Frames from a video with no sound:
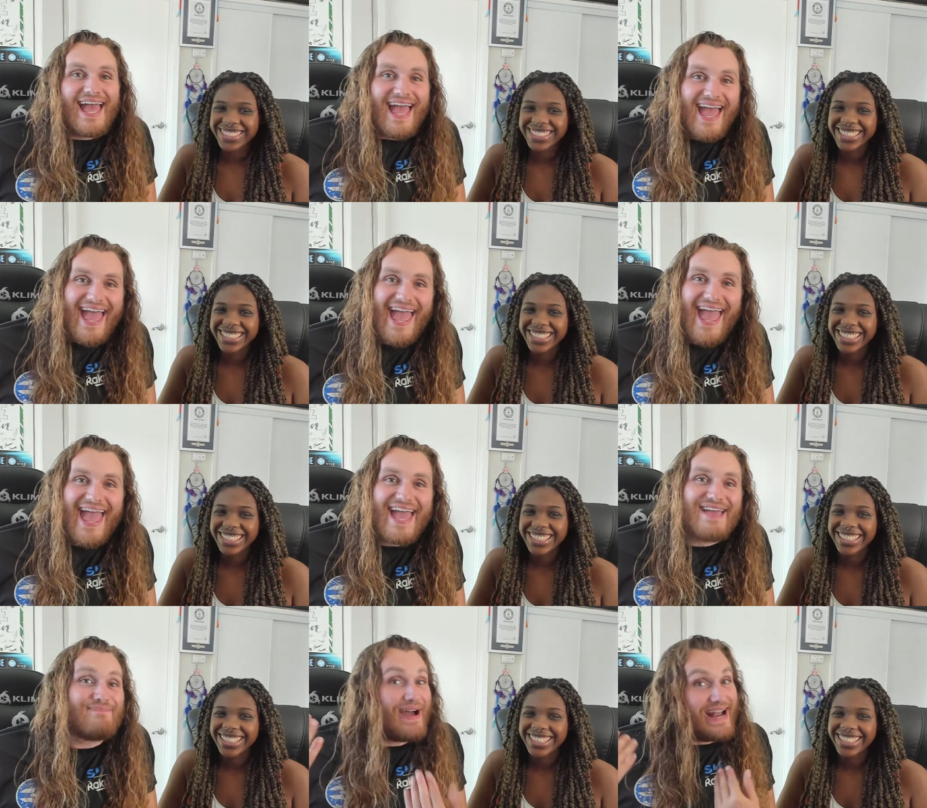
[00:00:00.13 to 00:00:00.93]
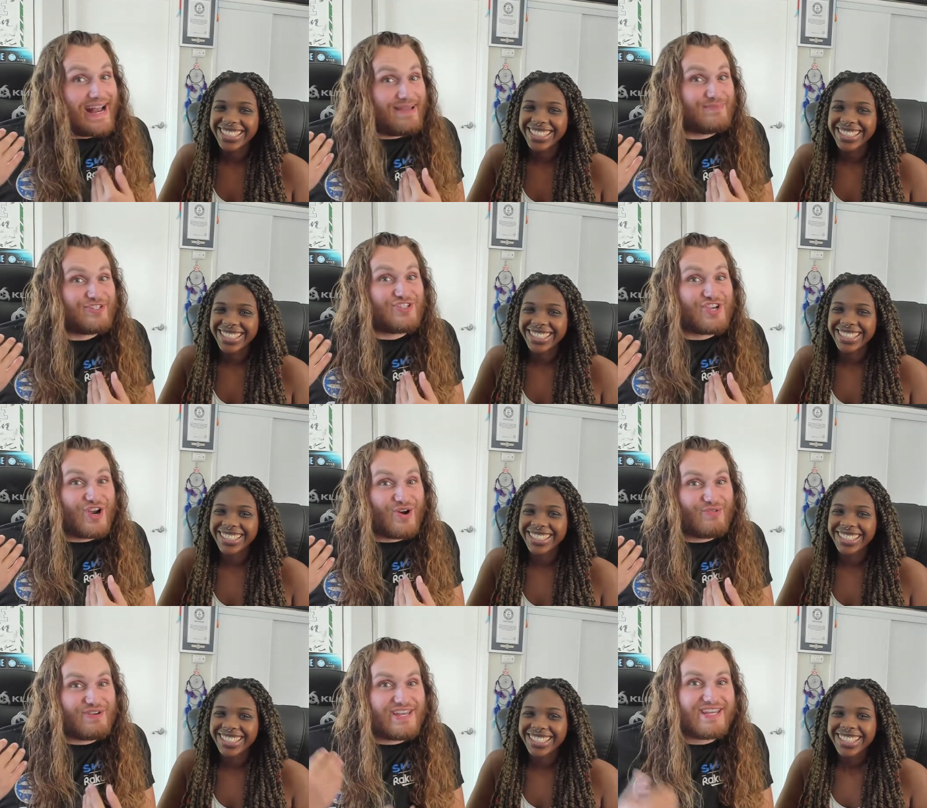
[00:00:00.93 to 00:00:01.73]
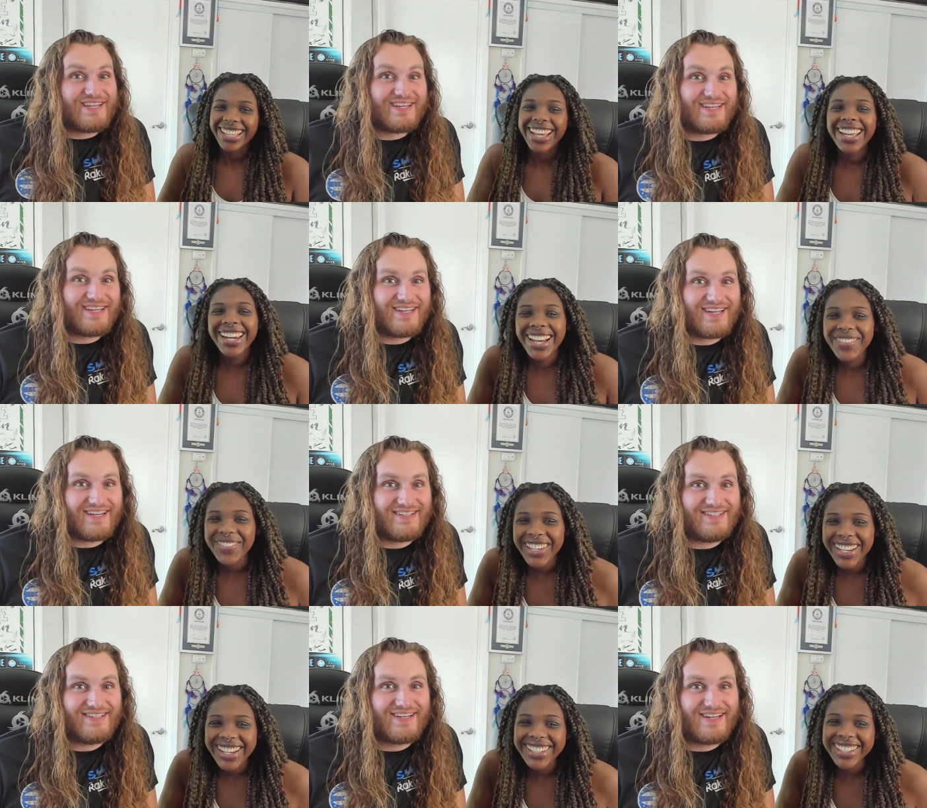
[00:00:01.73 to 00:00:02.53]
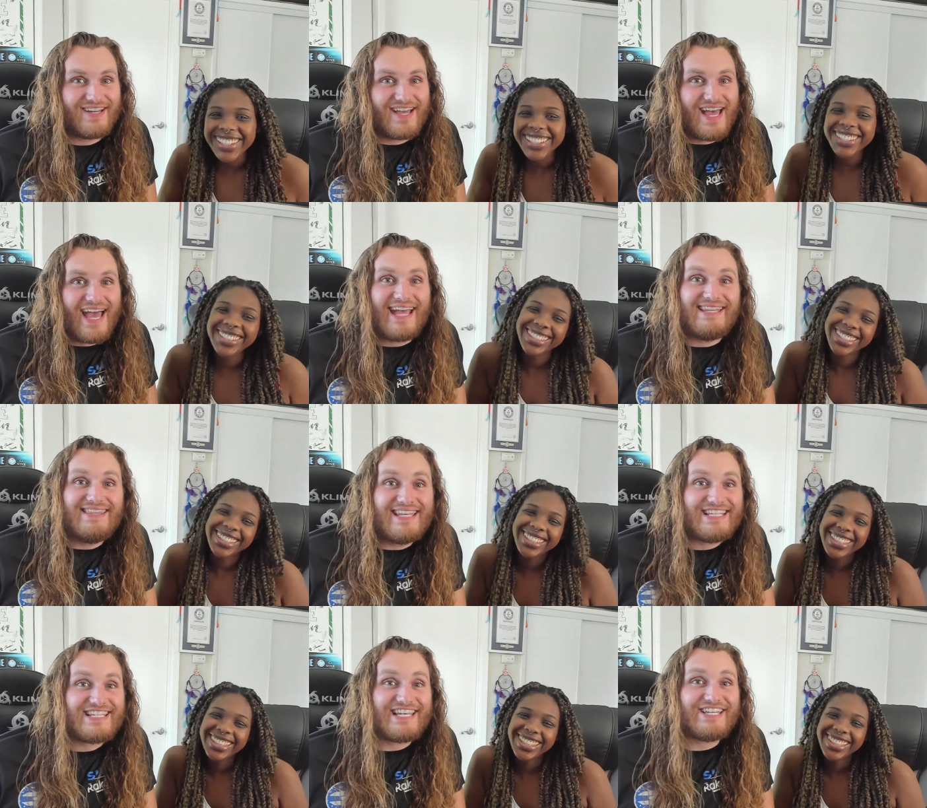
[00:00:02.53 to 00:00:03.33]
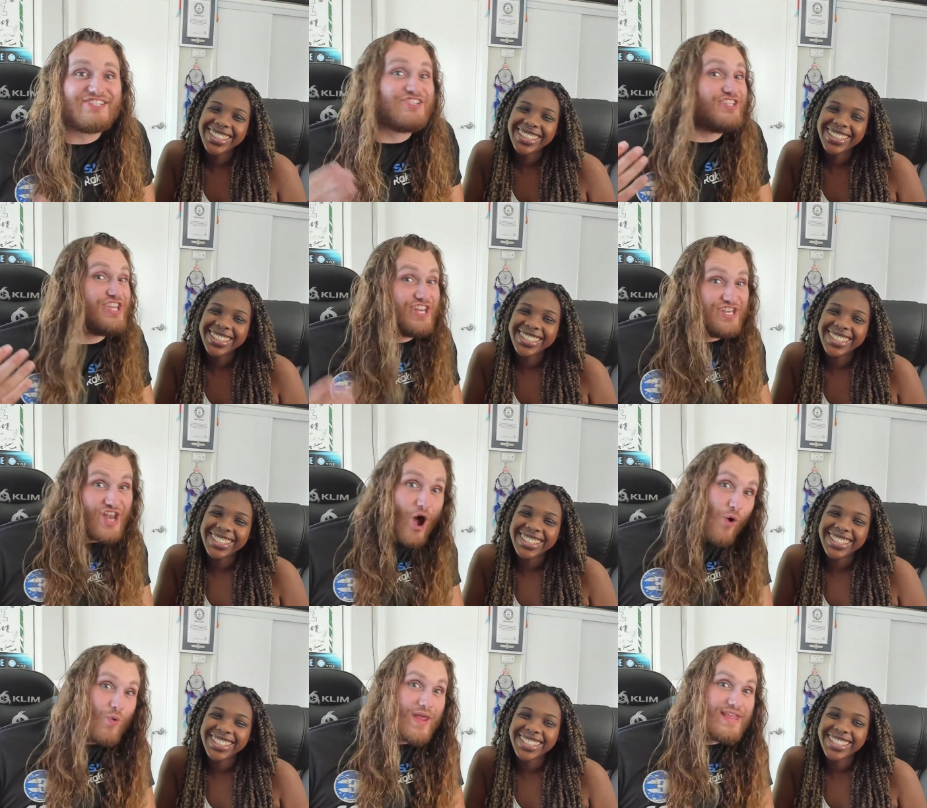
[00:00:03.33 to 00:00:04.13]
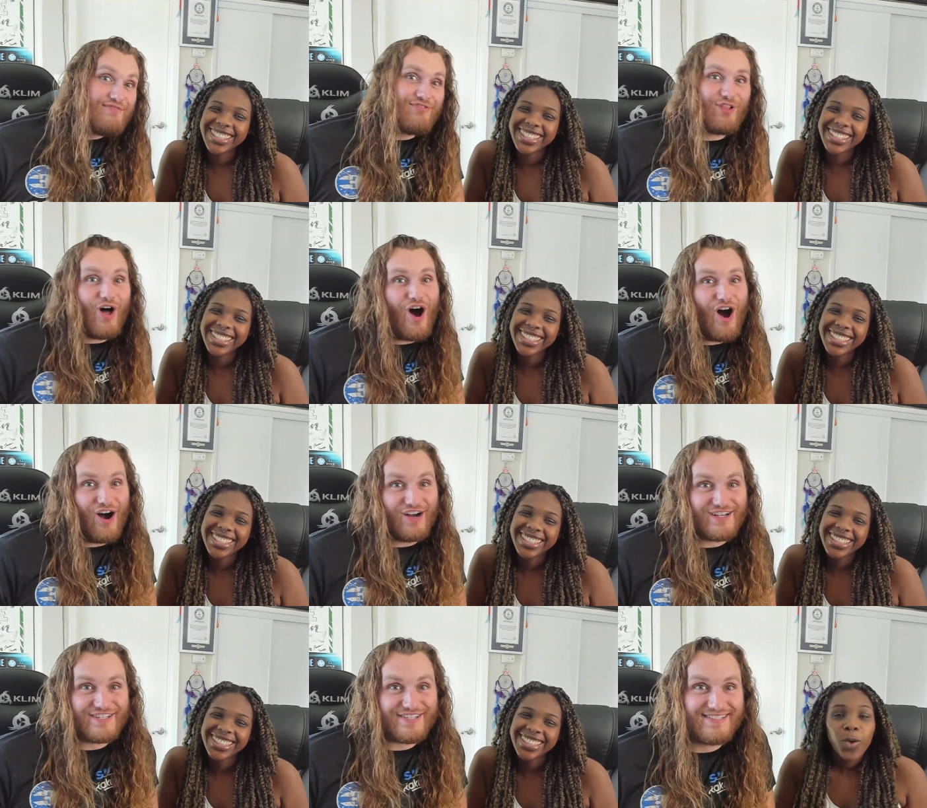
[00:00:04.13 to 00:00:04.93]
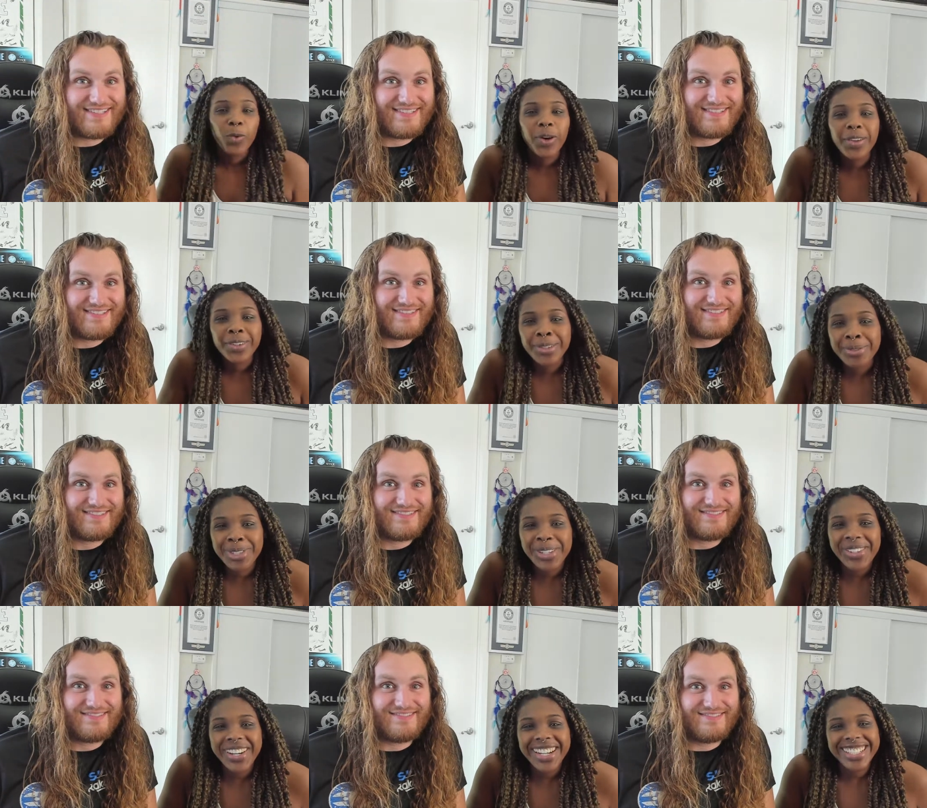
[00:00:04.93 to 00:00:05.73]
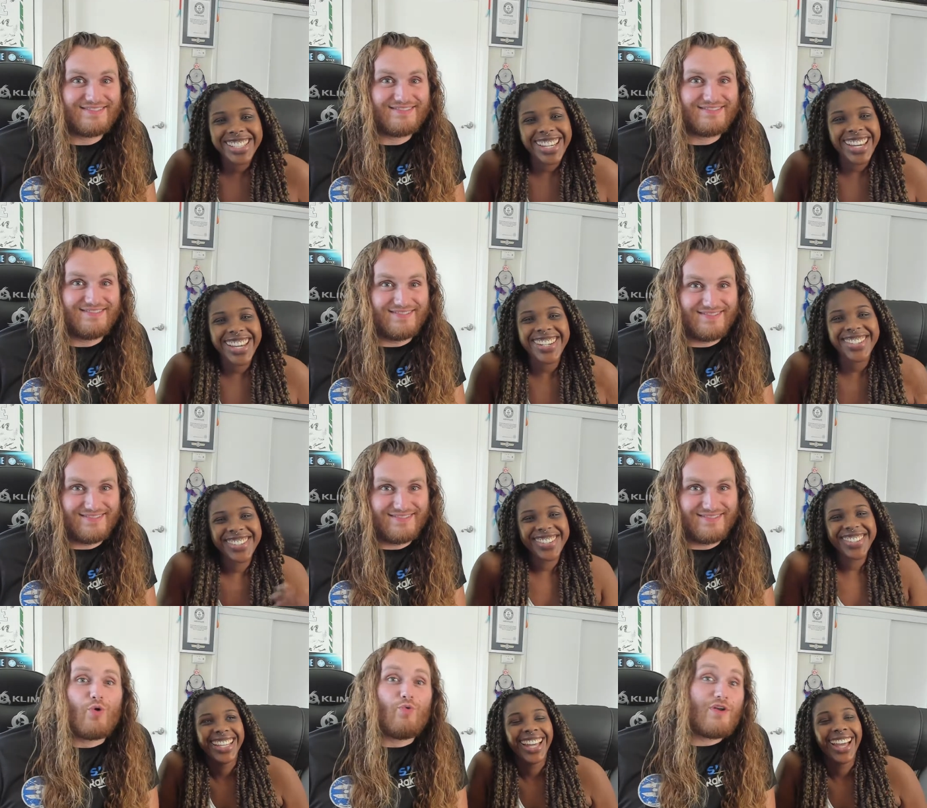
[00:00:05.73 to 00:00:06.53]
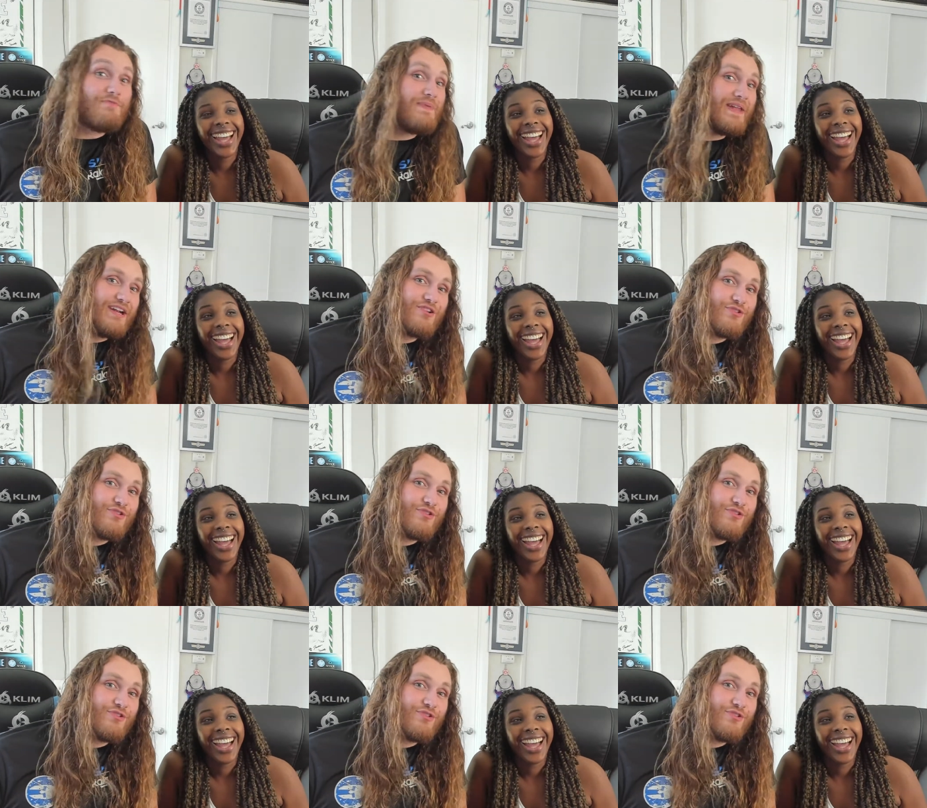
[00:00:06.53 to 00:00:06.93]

Speaker 1: Hey, my name is Joey.
Speaker 2: And I'm Yana.
Speaker 1: And this is Yanoey Vlogs.
Speaker 2: Welcome to our channel.
Speaker 1: We've been in a